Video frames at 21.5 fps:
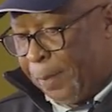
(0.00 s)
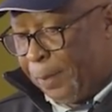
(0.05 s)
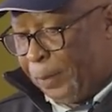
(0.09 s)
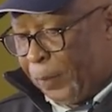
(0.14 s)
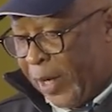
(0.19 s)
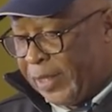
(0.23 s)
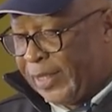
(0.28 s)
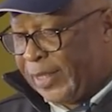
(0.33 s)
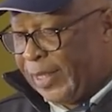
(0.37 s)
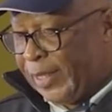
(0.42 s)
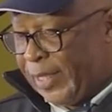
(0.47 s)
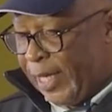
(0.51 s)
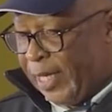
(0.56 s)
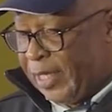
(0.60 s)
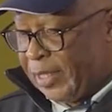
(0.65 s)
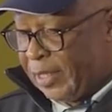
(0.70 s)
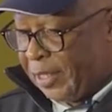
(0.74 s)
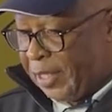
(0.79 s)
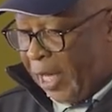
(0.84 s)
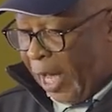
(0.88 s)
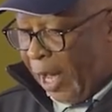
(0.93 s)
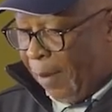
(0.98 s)

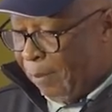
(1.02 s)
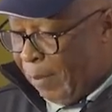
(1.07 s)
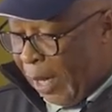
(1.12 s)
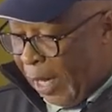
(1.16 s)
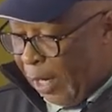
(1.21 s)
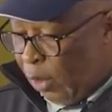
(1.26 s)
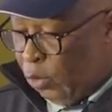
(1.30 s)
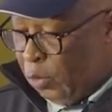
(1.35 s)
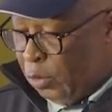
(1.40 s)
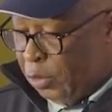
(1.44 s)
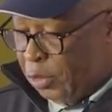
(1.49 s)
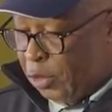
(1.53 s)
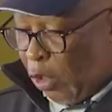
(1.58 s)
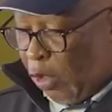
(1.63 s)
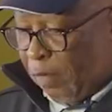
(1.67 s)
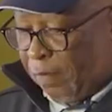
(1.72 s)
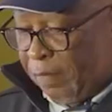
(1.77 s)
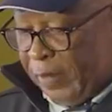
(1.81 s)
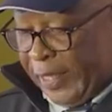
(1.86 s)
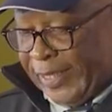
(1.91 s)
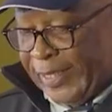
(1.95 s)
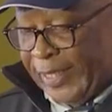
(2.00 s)
unprecedented amount
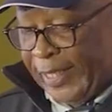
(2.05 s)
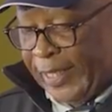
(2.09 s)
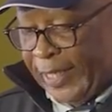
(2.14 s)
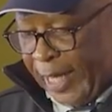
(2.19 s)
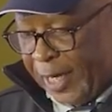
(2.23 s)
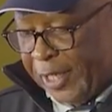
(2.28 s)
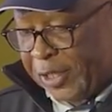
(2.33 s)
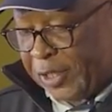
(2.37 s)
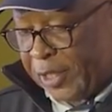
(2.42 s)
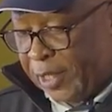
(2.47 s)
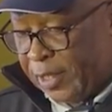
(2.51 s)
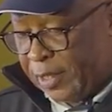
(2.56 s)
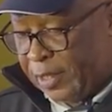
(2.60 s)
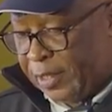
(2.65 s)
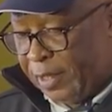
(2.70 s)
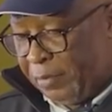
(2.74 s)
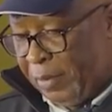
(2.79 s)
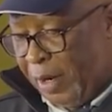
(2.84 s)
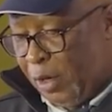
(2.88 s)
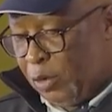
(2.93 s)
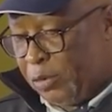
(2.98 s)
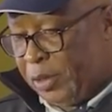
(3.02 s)
of litigation
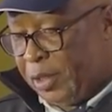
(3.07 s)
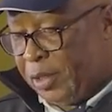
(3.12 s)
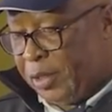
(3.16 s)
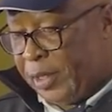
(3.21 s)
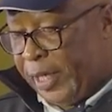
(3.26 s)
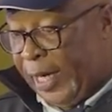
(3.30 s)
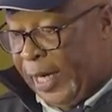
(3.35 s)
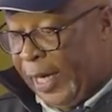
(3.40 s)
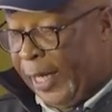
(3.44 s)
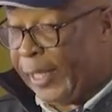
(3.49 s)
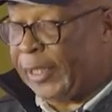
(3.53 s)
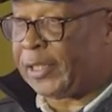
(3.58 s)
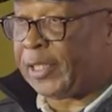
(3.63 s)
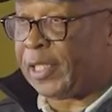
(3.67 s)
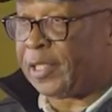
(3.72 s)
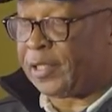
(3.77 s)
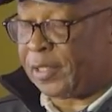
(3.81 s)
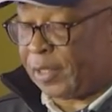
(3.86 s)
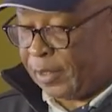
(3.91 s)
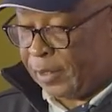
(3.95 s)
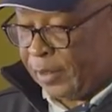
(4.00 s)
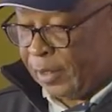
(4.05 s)
surrounding the
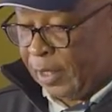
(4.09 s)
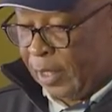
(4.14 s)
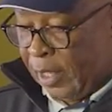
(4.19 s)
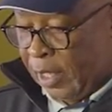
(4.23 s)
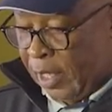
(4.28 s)
elections,